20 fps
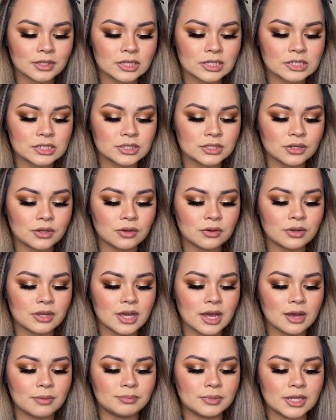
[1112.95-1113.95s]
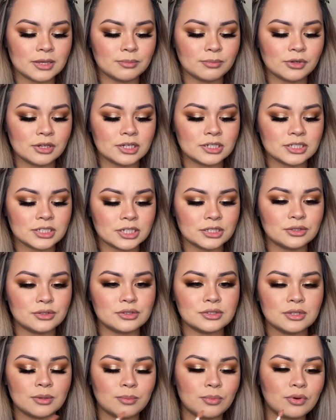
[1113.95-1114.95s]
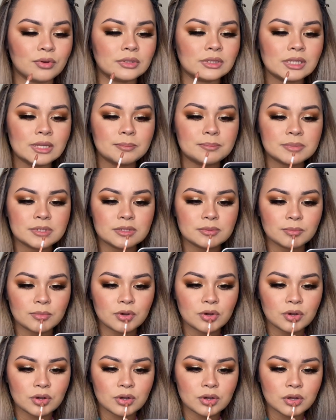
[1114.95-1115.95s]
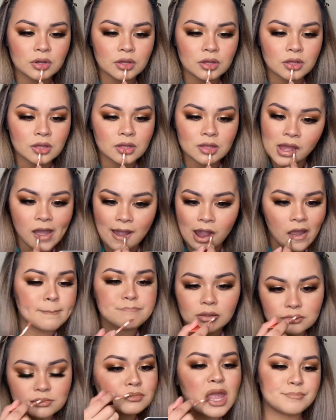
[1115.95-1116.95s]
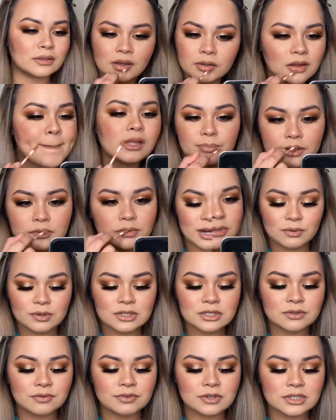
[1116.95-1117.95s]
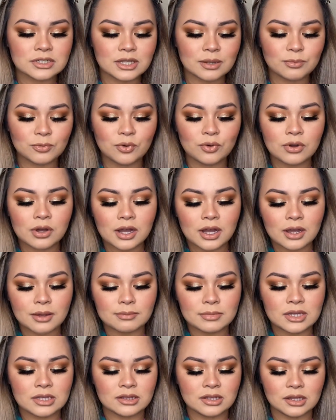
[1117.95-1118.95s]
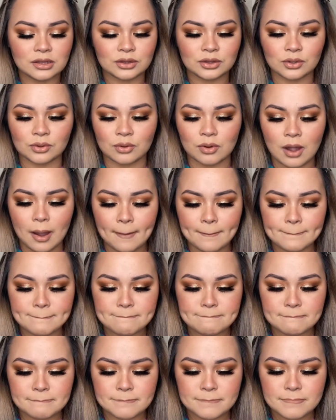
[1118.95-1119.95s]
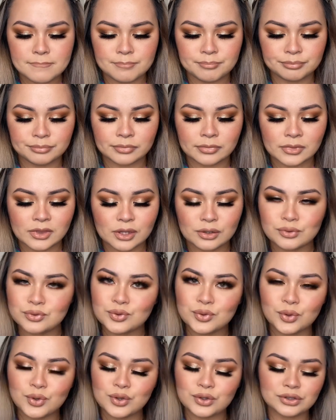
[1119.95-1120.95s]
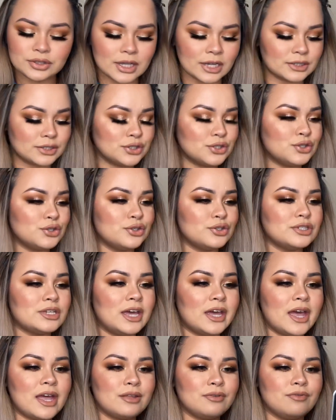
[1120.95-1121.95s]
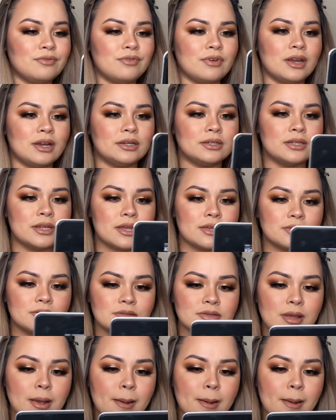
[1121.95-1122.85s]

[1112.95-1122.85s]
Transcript: So, i-apply mo lang siya dun sa buong lips mo. Anyways, first time kong gagamitin to. Gusto ko yung texture niya, in fairness.